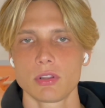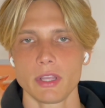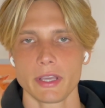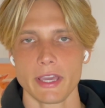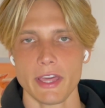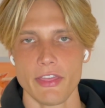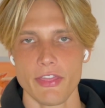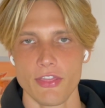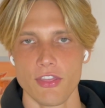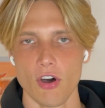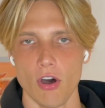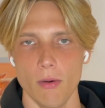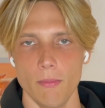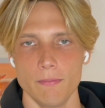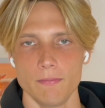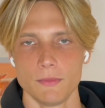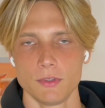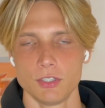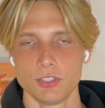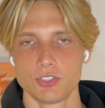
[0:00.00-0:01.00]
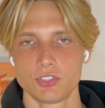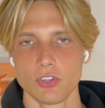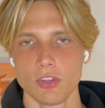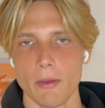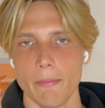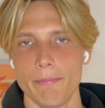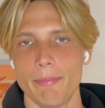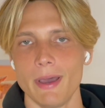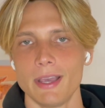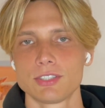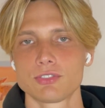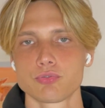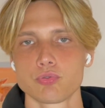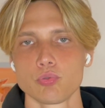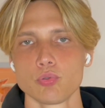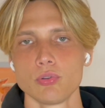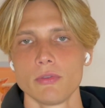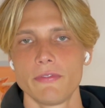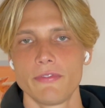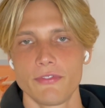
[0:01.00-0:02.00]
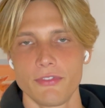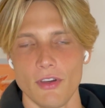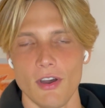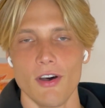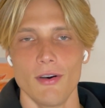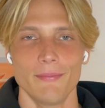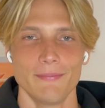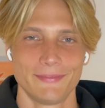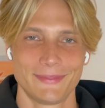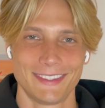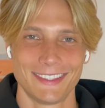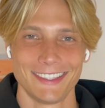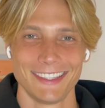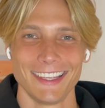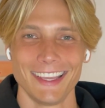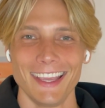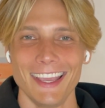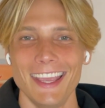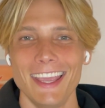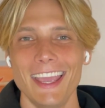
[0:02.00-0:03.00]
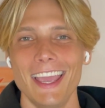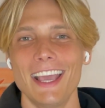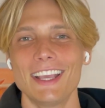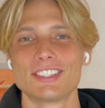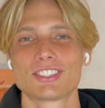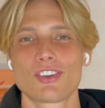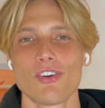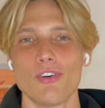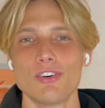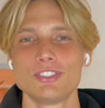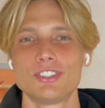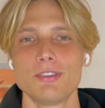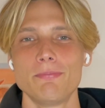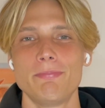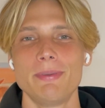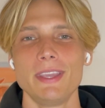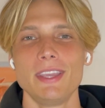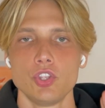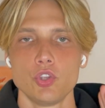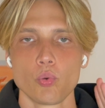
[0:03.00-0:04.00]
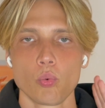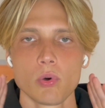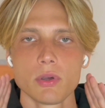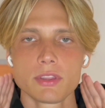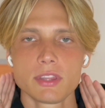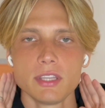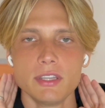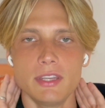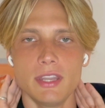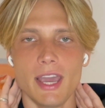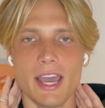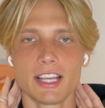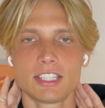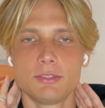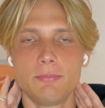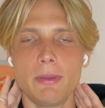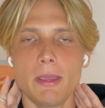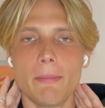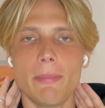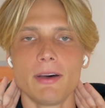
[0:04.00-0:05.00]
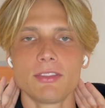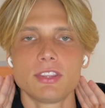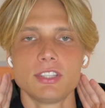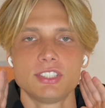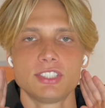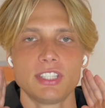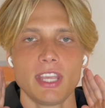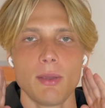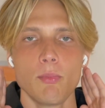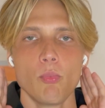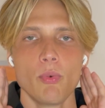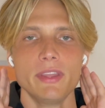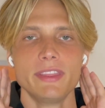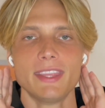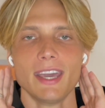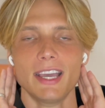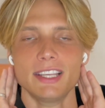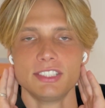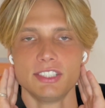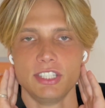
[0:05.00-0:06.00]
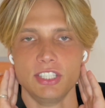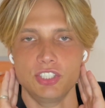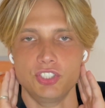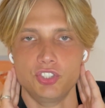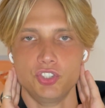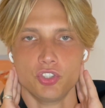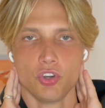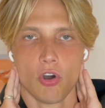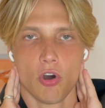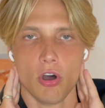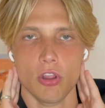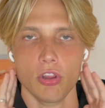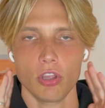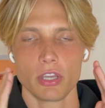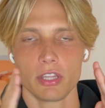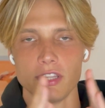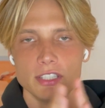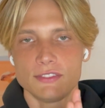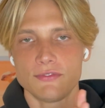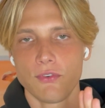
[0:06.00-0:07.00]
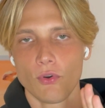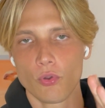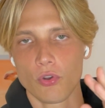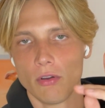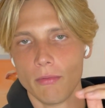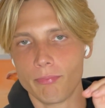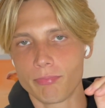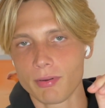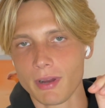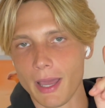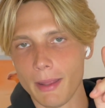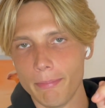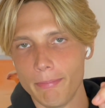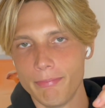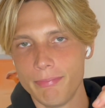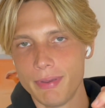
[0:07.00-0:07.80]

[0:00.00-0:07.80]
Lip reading: like a thumb. So the best rule of thumb is going to be, you want the neck to be about the same width as the jaw. Look at this photo of Brad